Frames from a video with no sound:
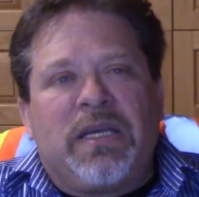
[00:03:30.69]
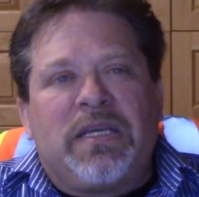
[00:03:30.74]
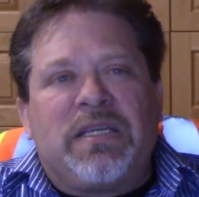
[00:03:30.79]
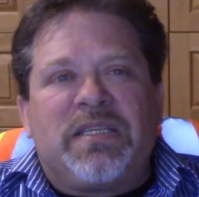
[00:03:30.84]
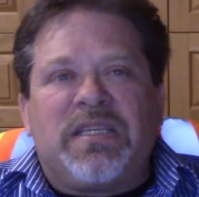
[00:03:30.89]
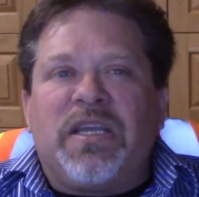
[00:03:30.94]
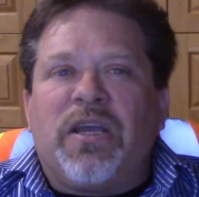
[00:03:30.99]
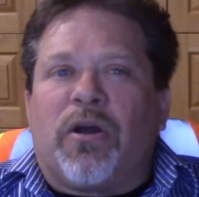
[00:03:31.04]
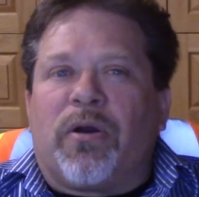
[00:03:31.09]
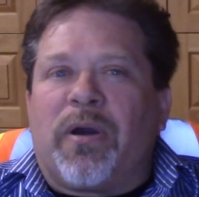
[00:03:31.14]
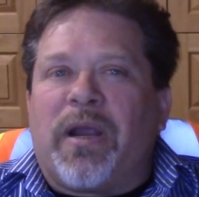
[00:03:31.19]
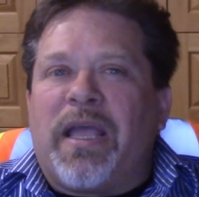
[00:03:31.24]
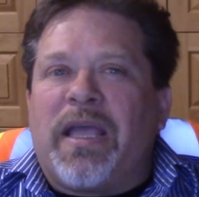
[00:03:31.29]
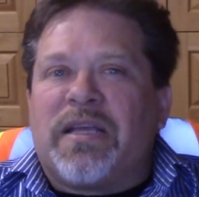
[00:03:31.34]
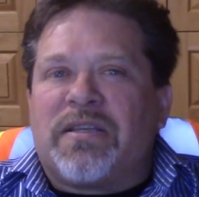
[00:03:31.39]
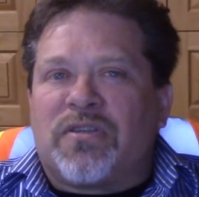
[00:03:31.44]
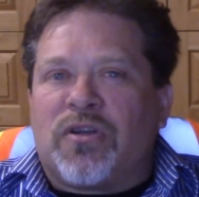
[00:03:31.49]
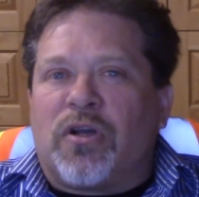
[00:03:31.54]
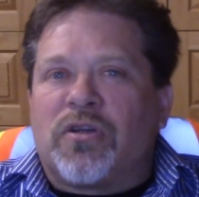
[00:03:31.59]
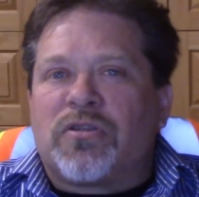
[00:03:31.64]
CRA
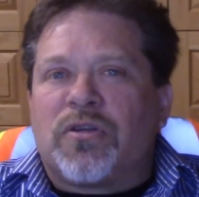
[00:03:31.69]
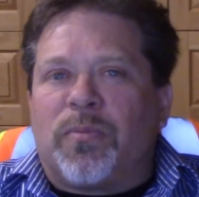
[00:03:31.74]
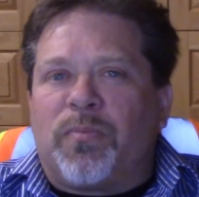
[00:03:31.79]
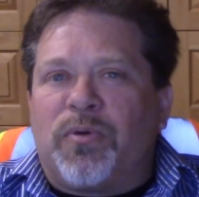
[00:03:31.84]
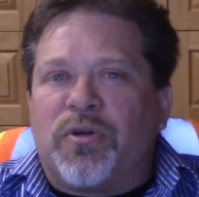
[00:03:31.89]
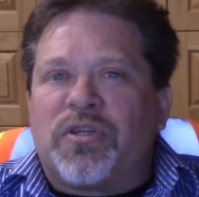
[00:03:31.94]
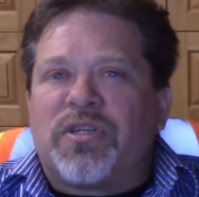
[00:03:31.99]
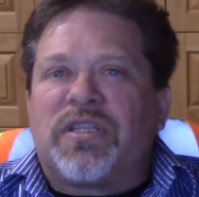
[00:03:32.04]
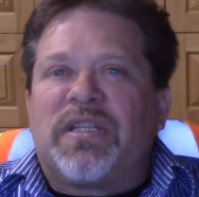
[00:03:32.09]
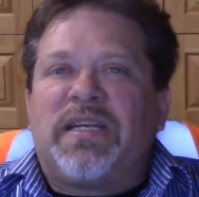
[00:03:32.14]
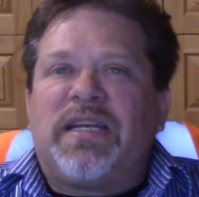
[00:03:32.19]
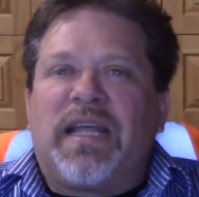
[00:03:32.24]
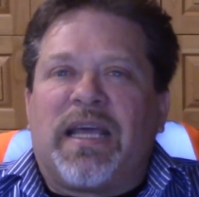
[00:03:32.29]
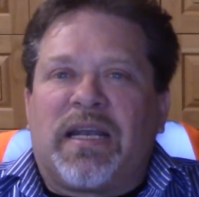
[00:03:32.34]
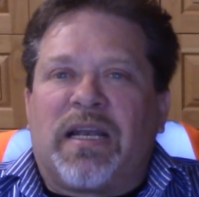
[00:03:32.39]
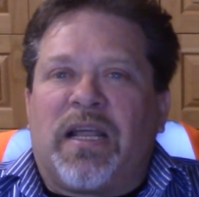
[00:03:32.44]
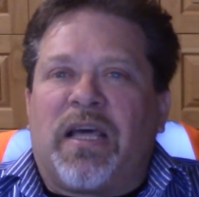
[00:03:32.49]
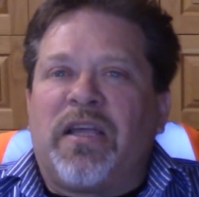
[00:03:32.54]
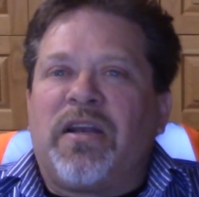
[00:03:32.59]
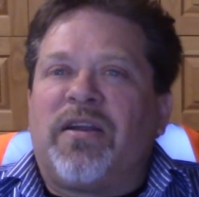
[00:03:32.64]
has also pushed the
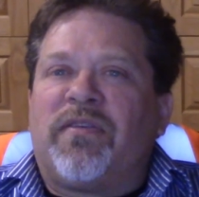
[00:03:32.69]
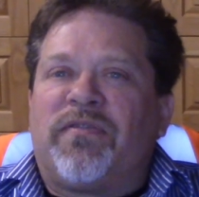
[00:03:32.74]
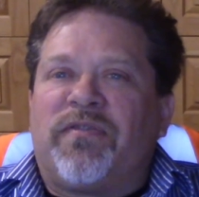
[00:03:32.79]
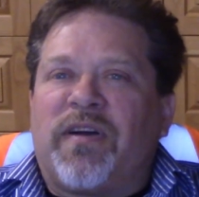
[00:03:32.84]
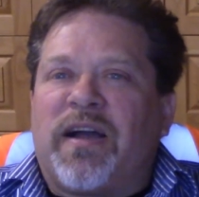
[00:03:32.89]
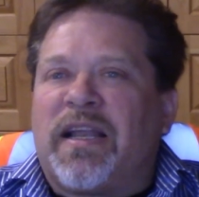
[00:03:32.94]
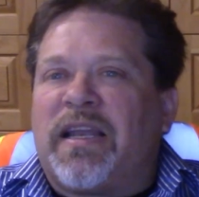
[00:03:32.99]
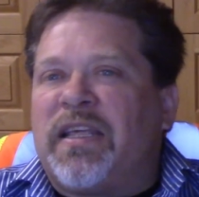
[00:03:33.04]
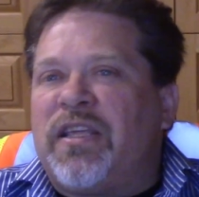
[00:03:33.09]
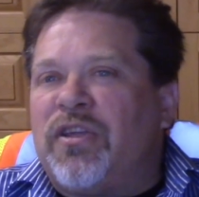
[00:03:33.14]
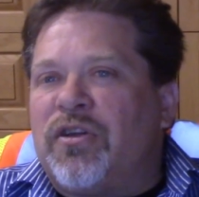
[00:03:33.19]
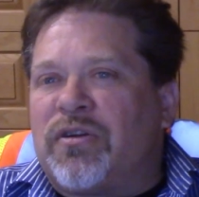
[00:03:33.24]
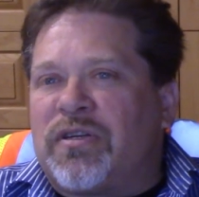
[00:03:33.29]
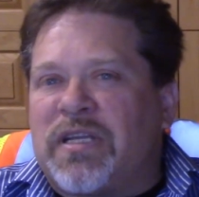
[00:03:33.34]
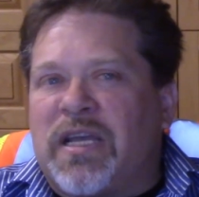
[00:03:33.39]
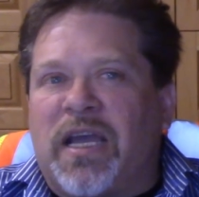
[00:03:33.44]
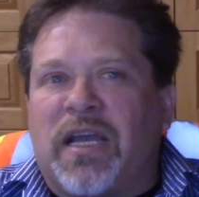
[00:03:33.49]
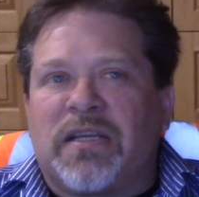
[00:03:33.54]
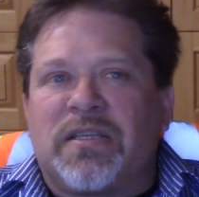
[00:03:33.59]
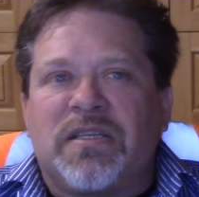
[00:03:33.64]
deadline of filing your
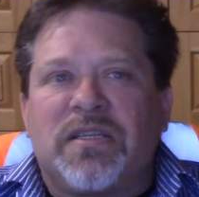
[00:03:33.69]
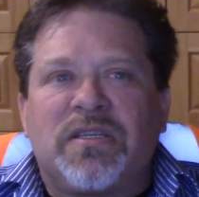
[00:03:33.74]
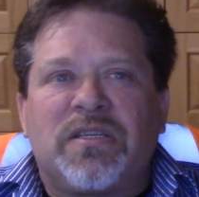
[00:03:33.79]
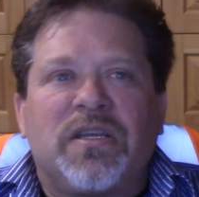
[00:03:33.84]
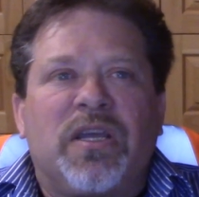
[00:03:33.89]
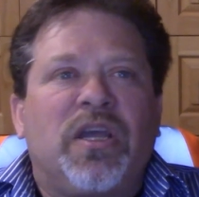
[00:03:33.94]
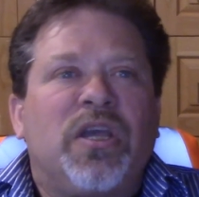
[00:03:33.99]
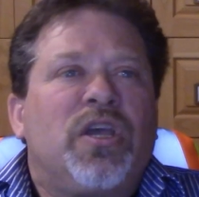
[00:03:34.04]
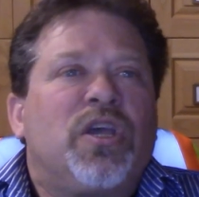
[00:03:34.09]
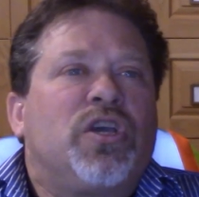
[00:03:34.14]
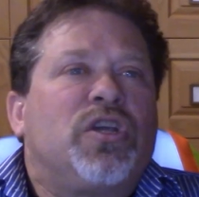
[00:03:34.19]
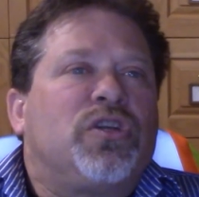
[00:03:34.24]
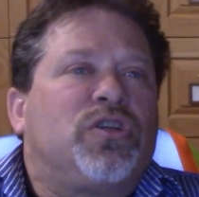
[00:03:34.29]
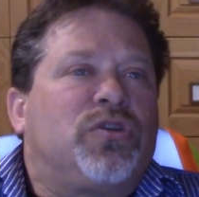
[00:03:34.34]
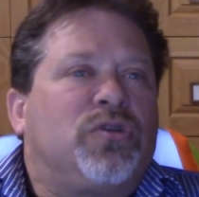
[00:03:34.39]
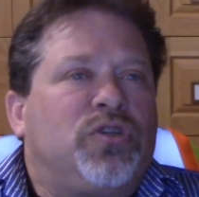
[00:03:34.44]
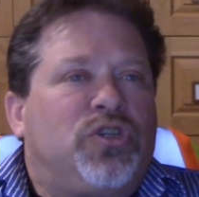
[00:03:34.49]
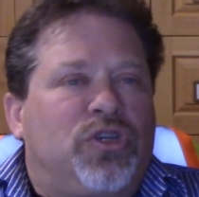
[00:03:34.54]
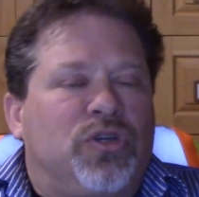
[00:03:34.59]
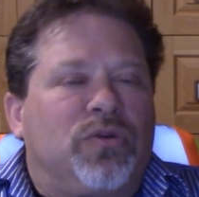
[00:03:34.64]
taxes
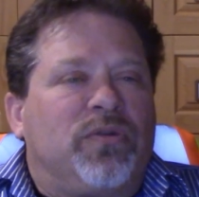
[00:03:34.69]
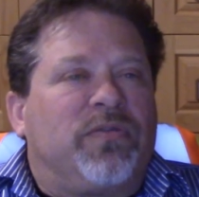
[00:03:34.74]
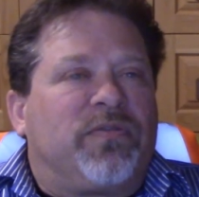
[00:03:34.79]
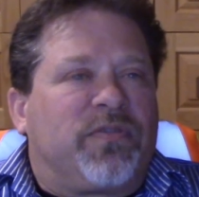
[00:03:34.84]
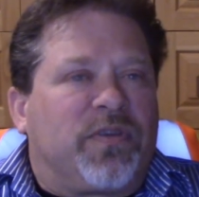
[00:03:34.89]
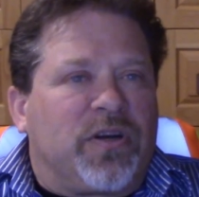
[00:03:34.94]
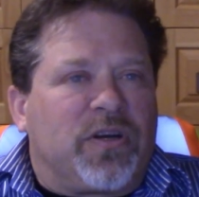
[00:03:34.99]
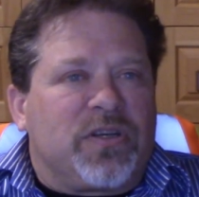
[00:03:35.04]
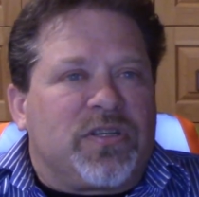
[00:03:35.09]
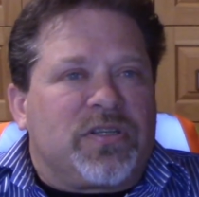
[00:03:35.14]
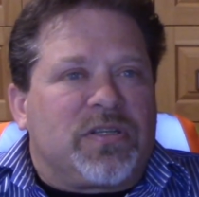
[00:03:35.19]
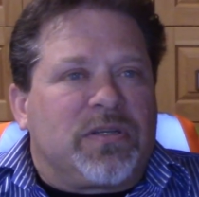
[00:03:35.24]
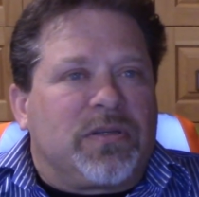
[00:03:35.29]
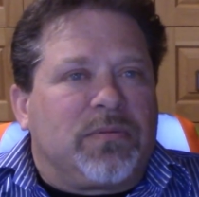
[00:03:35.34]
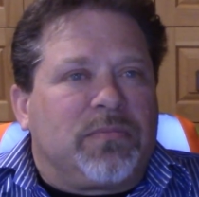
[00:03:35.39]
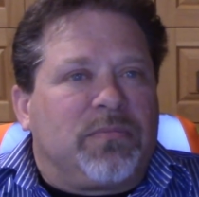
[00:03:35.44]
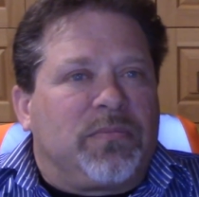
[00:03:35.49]
to June 1st.